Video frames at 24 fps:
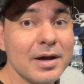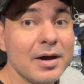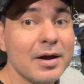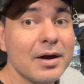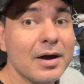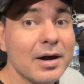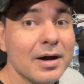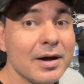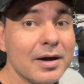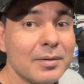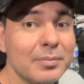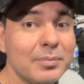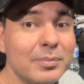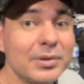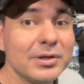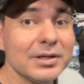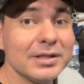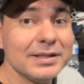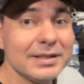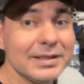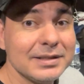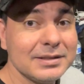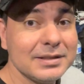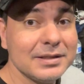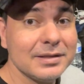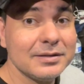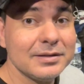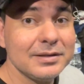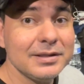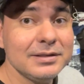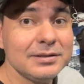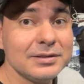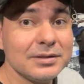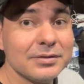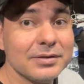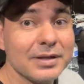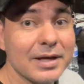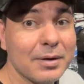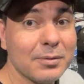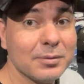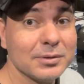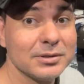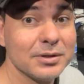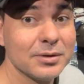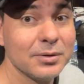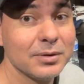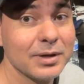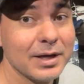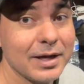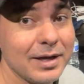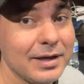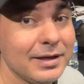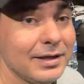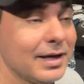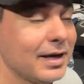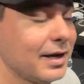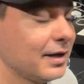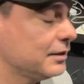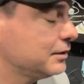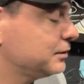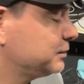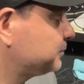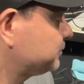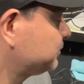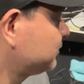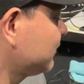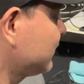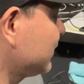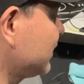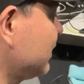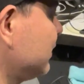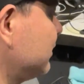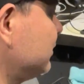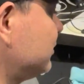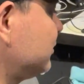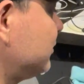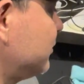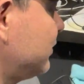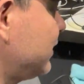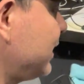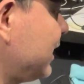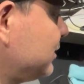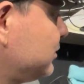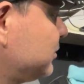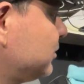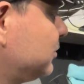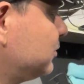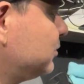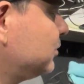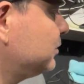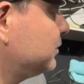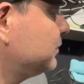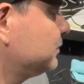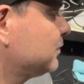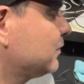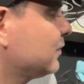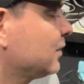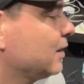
uh, pretty decently, so that was okay, guys. So that's cool.